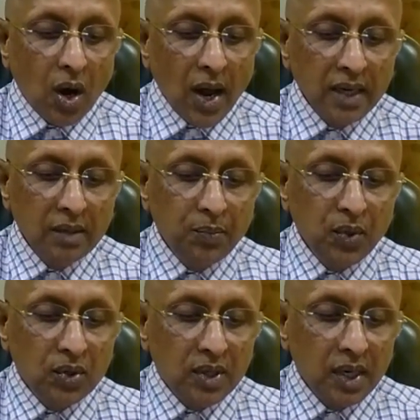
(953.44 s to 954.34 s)
and
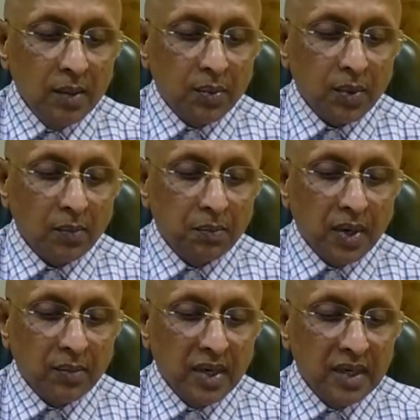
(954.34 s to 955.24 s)
putrid
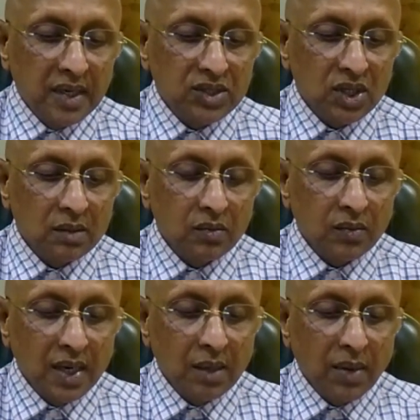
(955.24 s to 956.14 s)
fermentation,
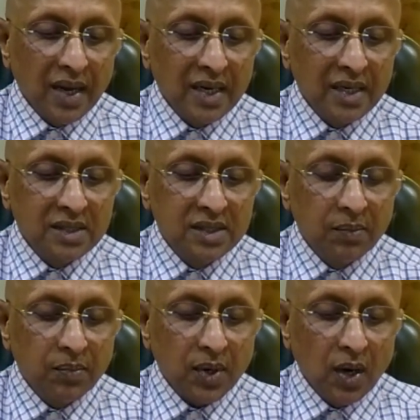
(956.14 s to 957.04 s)
whereby it is
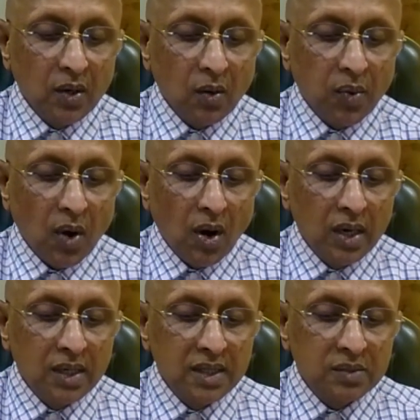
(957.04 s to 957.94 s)
deprived of
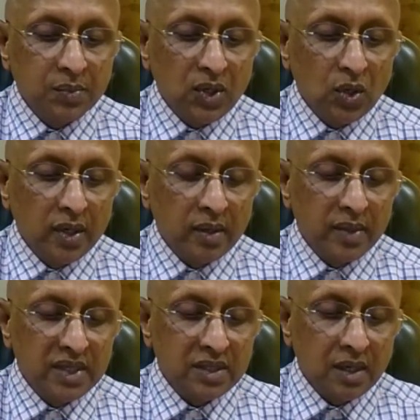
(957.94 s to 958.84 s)
all its peculiar
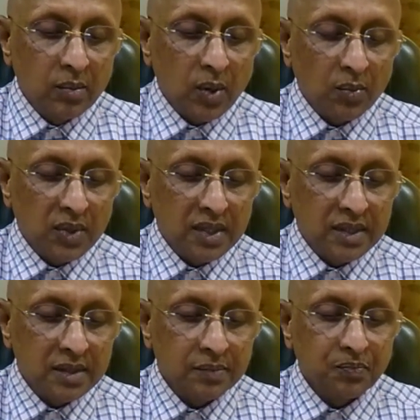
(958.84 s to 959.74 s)
medicinal
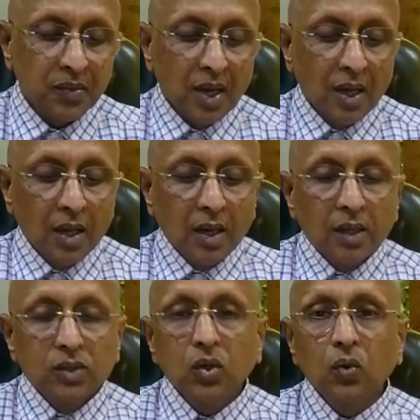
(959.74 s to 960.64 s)
properties.
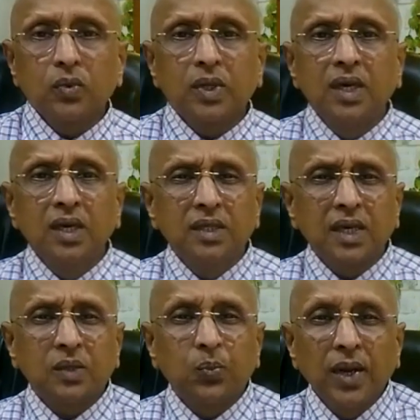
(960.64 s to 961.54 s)
So he is
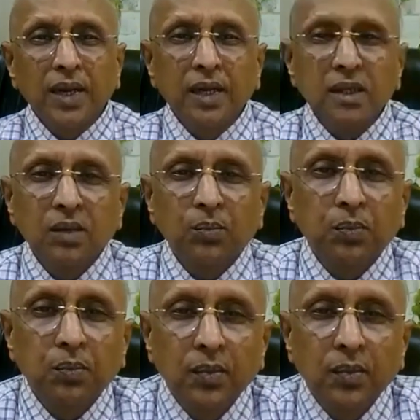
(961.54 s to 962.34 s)
explaining the